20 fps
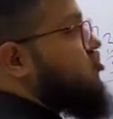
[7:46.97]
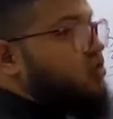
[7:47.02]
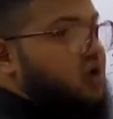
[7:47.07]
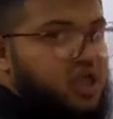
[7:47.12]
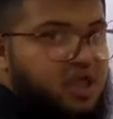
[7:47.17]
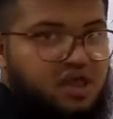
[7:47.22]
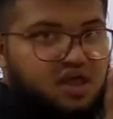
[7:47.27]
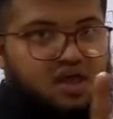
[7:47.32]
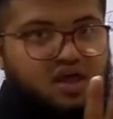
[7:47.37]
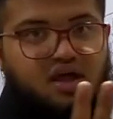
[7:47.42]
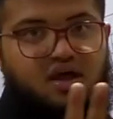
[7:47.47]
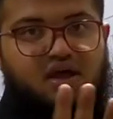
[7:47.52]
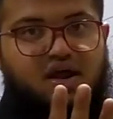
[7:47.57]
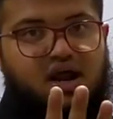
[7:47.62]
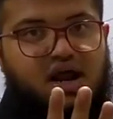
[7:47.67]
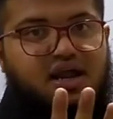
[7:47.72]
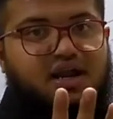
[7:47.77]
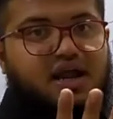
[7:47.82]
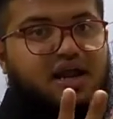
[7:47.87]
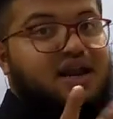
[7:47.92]
3,
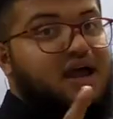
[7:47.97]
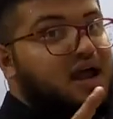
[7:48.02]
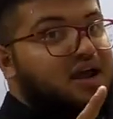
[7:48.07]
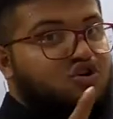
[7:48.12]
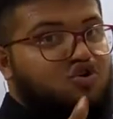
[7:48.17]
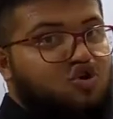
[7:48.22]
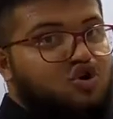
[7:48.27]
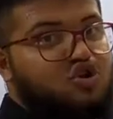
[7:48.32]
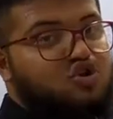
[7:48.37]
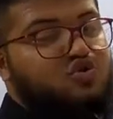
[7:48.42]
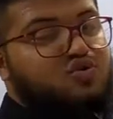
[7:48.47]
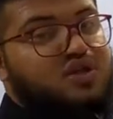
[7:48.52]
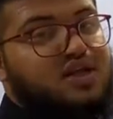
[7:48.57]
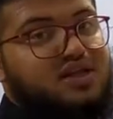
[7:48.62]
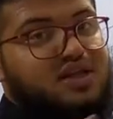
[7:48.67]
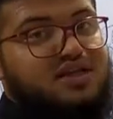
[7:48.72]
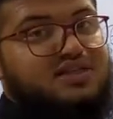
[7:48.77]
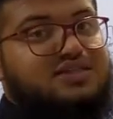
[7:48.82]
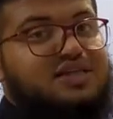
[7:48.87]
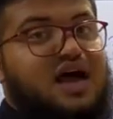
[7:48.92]
right? And I told you
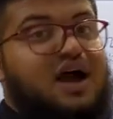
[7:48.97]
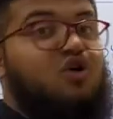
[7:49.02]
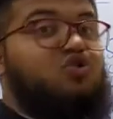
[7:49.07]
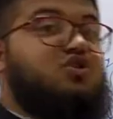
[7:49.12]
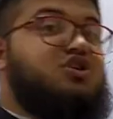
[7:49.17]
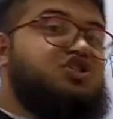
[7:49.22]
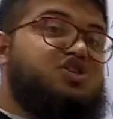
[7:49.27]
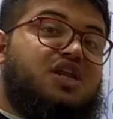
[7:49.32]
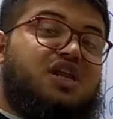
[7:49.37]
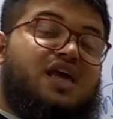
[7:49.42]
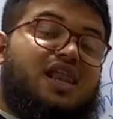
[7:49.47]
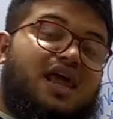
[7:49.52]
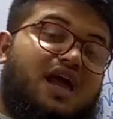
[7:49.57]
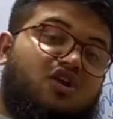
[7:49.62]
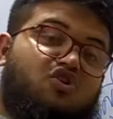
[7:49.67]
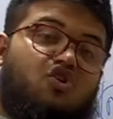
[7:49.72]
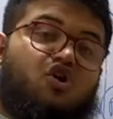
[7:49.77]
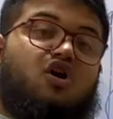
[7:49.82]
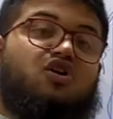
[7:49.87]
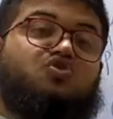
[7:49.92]
that it's the outer shell
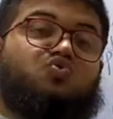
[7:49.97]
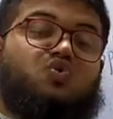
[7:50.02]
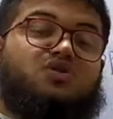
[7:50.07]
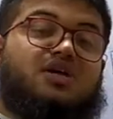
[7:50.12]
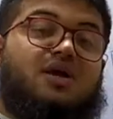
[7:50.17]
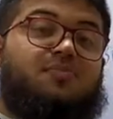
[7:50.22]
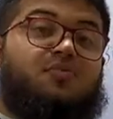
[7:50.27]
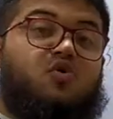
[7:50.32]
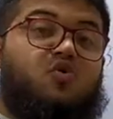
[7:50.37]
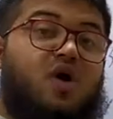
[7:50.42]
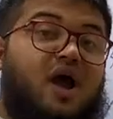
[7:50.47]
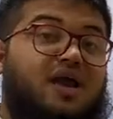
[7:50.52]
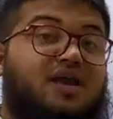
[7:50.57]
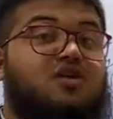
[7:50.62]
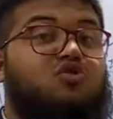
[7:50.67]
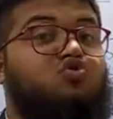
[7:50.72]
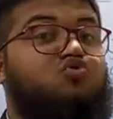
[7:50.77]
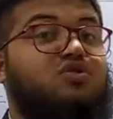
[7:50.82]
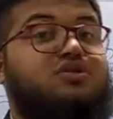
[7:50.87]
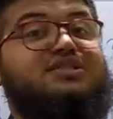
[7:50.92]
electrons which are
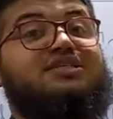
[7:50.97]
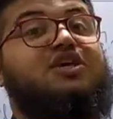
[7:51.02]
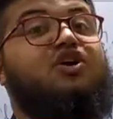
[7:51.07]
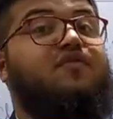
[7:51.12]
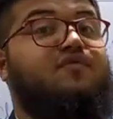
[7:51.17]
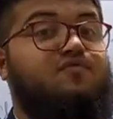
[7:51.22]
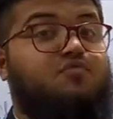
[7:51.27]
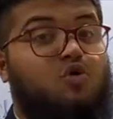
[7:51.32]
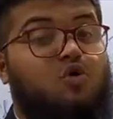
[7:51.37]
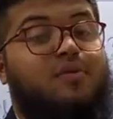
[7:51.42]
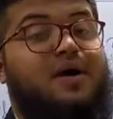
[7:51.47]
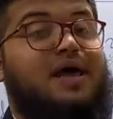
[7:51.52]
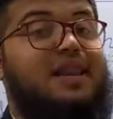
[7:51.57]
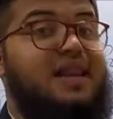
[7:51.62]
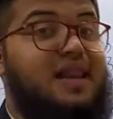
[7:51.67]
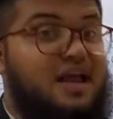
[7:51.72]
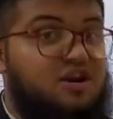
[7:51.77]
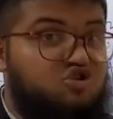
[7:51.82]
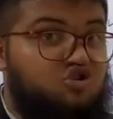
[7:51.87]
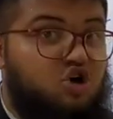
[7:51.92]
provided to the sea of mobile
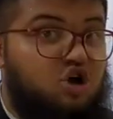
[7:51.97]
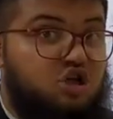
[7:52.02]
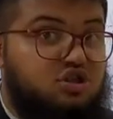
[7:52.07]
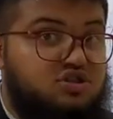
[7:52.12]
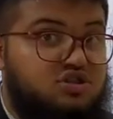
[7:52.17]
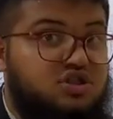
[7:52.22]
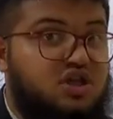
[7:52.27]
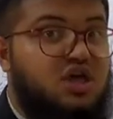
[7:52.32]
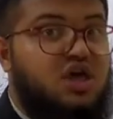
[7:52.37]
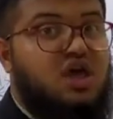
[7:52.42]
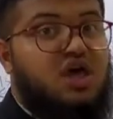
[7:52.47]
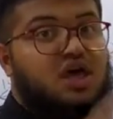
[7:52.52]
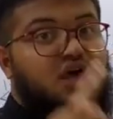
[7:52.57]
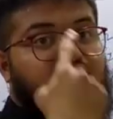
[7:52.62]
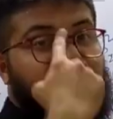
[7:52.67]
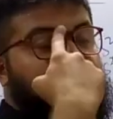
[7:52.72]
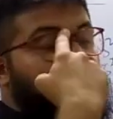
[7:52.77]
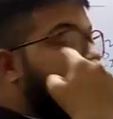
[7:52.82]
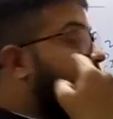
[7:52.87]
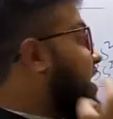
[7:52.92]
electrons.
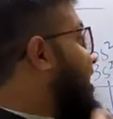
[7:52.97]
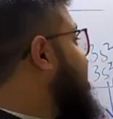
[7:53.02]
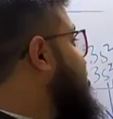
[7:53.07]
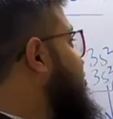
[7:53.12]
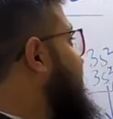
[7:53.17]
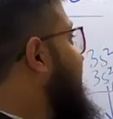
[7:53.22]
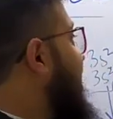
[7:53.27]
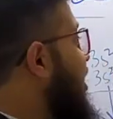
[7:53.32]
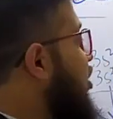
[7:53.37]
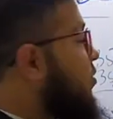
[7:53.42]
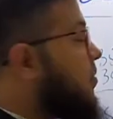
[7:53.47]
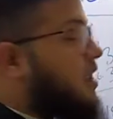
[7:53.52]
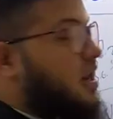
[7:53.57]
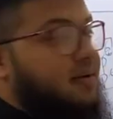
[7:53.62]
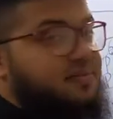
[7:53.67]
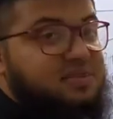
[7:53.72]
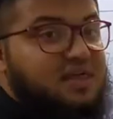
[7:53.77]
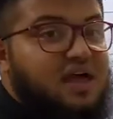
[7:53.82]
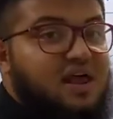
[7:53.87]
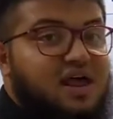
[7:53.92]
So in case of
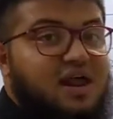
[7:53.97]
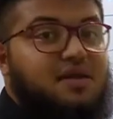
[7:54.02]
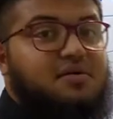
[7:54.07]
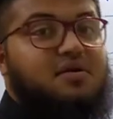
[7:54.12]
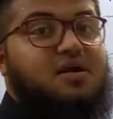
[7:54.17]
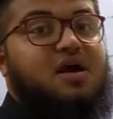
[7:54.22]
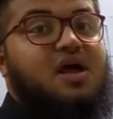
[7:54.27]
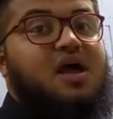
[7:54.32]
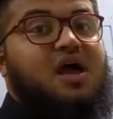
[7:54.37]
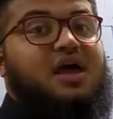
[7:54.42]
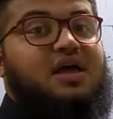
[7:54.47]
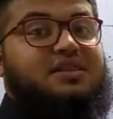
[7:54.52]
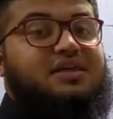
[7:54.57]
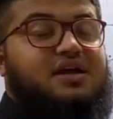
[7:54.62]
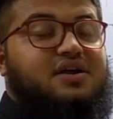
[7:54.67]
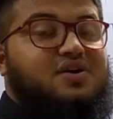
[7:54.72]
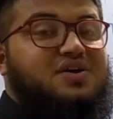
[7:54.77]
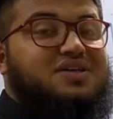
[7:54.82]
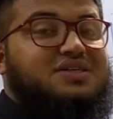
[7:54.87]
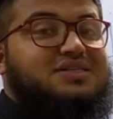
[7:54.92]
aluminum, there
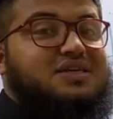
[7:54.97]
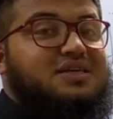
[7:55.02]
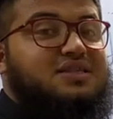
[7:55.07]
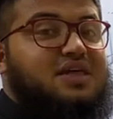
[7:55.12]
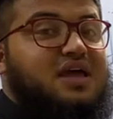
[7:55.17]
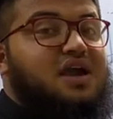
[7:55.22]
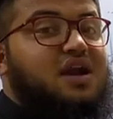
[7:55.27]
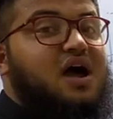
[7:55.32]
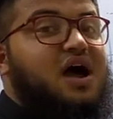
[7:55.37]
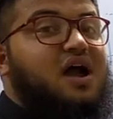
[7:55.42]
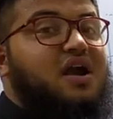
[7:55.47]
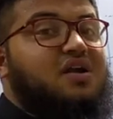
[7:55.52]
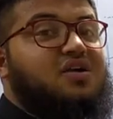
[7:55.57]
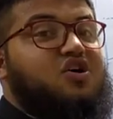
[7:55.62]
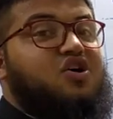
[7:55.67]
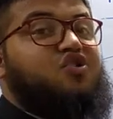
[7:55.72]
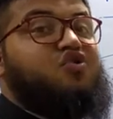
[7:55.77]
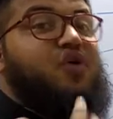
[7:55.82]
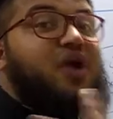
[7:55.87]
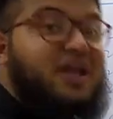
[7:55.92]
are
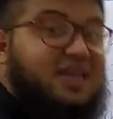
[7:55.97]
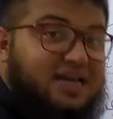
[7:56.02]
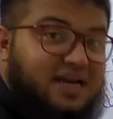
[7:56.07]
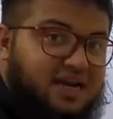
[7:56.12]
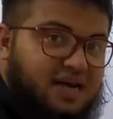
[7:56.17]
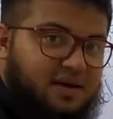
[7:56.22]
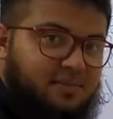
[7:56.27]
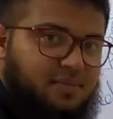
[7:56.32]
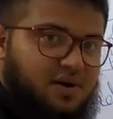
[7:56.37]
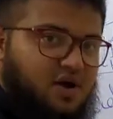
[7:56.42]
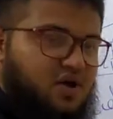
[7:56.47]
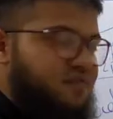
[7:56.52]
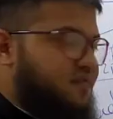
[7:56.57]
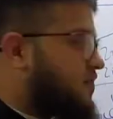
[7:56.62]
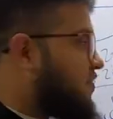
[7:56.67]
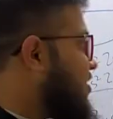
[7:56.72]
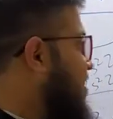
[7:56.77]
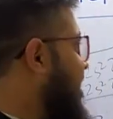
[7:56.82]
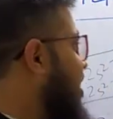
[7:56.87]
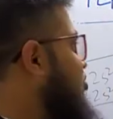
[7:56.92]
a greater number of
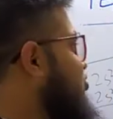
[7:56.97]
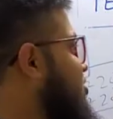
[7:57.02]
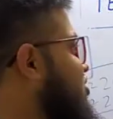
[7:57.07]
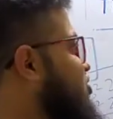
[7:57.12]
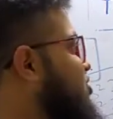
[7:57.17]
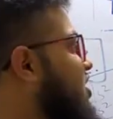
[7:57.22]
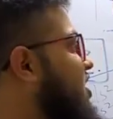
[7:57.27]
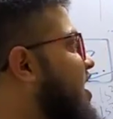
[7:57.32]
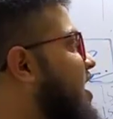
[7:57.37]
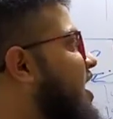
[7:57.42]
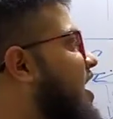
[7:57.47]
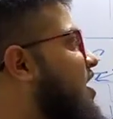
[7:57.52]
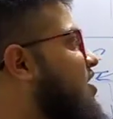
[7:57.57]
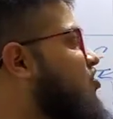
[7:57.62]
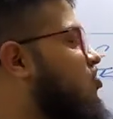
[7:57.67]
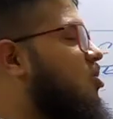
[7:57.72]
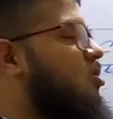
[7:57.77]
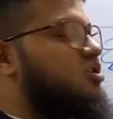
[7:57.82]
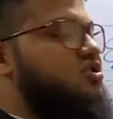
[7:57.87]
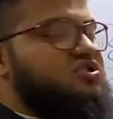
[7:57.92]
outer shell
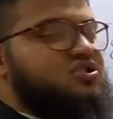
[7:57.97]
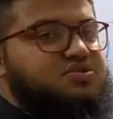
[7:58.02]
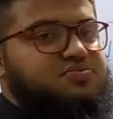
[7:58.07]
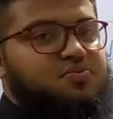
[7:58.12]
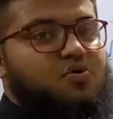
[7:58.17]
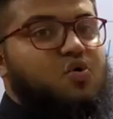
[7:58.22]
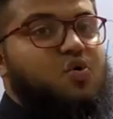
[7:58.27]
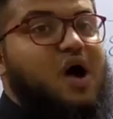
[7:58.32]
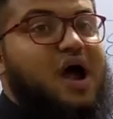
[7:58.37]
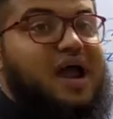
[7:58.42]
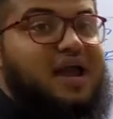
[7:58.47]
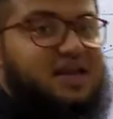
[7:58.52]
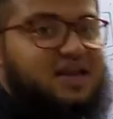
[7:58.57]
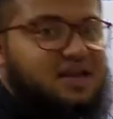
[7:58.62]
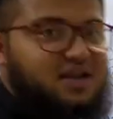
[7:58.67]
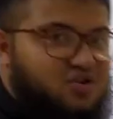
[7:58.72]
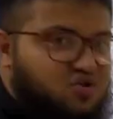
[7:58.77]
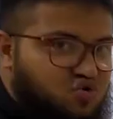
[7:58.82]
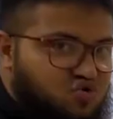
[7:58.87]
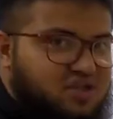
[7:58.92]
electrons
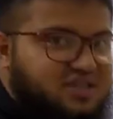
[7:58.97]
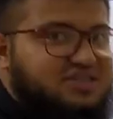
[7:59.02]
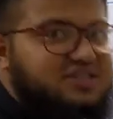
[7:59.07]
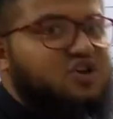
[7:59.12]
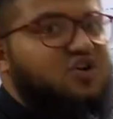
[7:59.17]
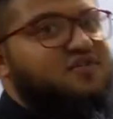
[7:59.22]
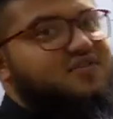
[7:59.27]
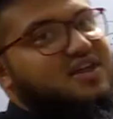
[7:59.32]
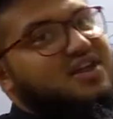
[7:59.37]
provided to the sea of